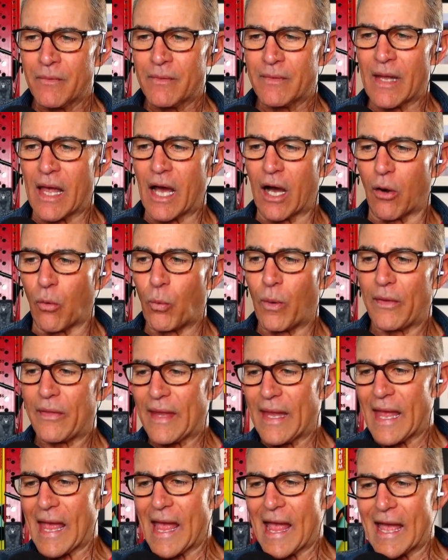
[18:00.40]
Now, when
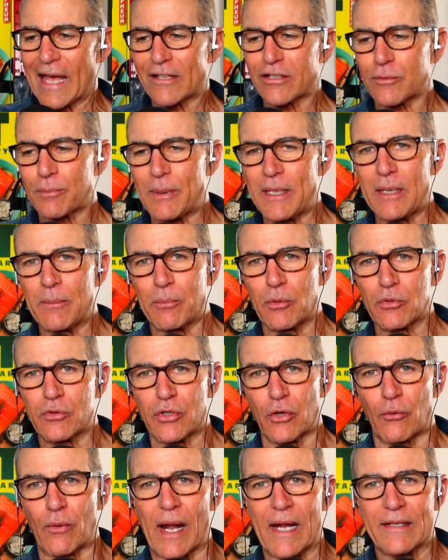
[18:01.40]
they ask people
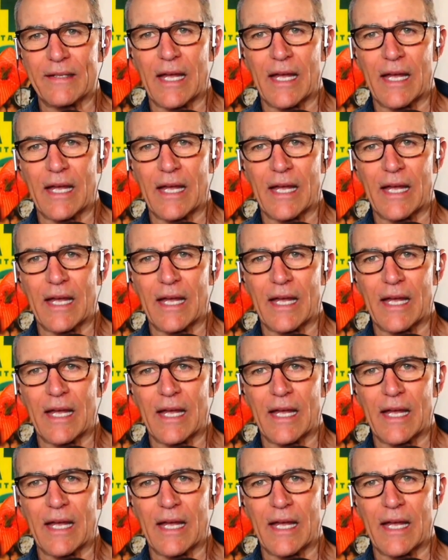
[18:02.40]
to write